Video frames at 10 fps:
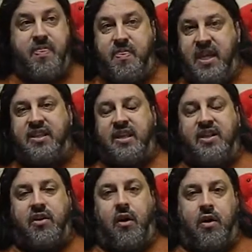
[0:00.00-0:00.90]
these
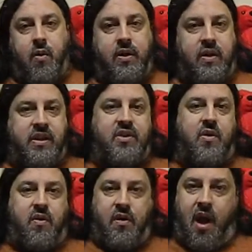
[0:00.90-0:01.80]
things are going to exist.
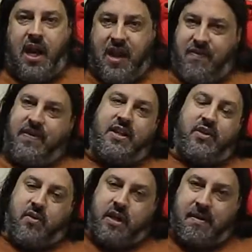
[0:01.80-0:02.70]
So not everything
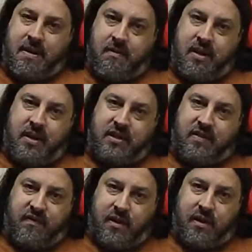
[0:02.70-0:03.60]
is going to come out in
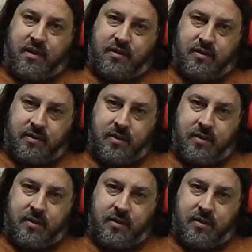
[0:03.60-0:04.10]
InstaVlogs.